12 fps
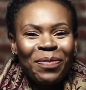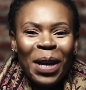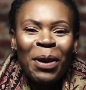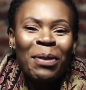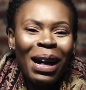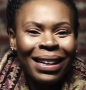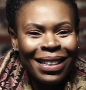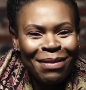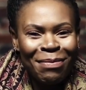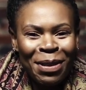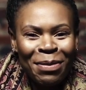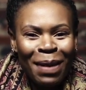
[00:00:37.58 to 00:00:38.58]

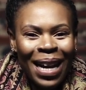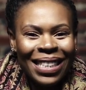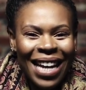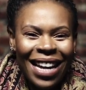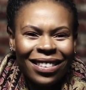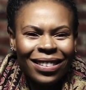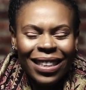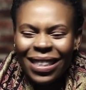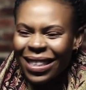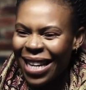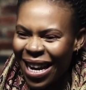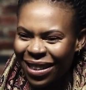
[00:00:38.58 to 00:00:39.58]
Welcome to my channel. Does
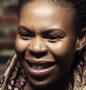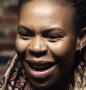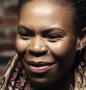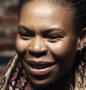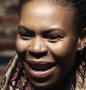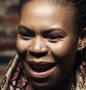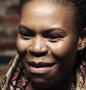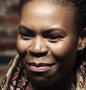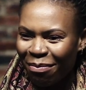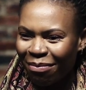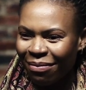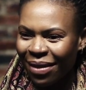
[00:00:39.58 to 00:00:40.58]
the channel have a
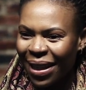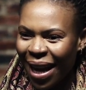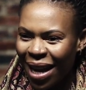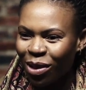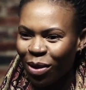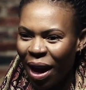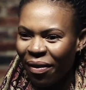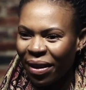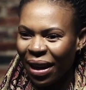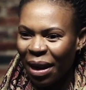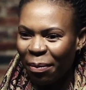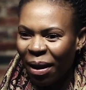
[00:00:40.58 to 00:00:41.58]
name? It has to have a
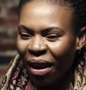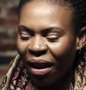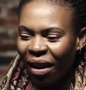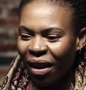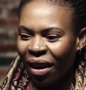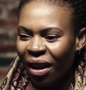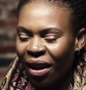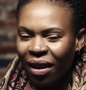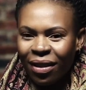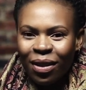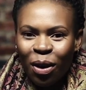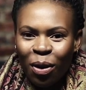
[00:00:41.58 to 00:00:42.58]
name, ne?
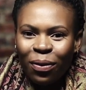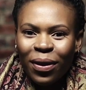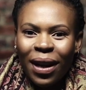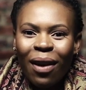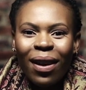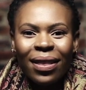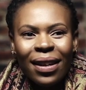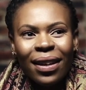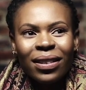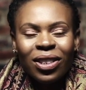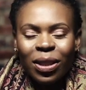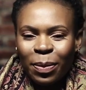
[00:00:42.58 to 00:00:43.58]
No, for now I think
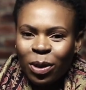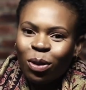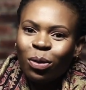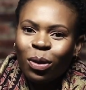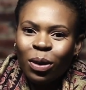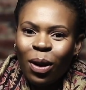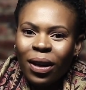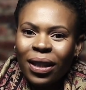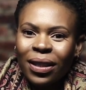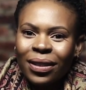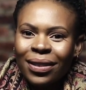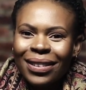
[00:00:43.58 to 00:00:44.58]
I'll just be Gqwaka.
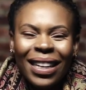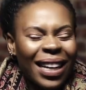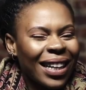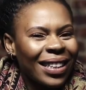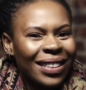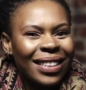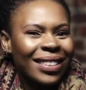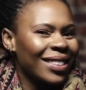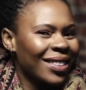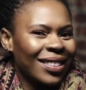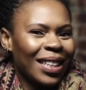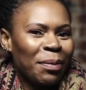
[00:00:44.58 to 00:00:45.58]
Yeah, let's
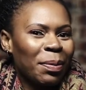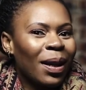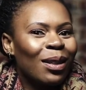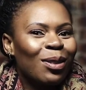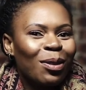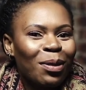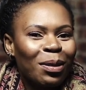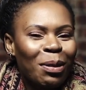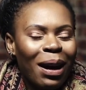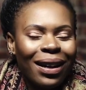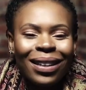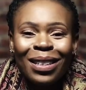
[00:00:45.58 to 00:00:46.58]
just keep it at
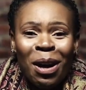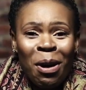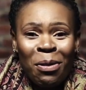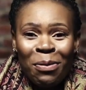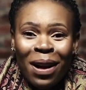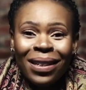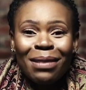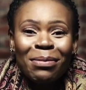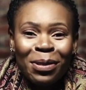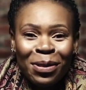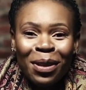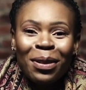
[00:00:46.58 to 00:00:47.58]
Gqwaka. Welcome to
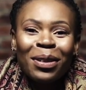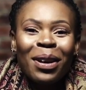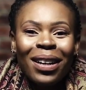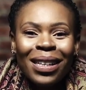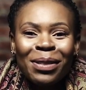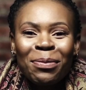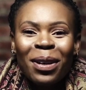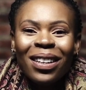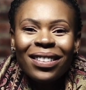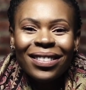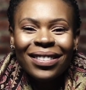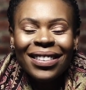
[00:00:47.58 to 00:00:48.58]
Gqwaka's
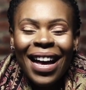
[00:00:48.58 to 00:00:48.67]
world.